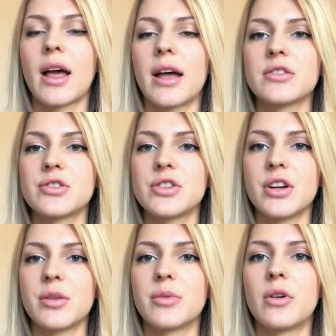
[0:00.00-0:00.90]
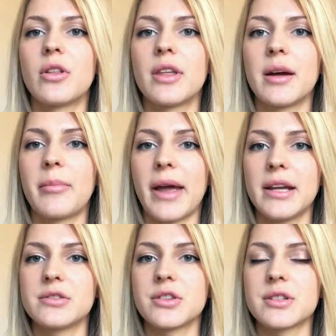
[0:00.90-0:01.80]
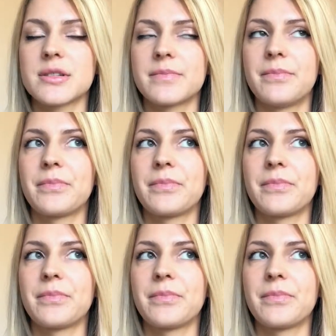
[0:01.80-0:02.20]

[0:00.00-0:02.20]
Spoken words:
and shareable on their pages.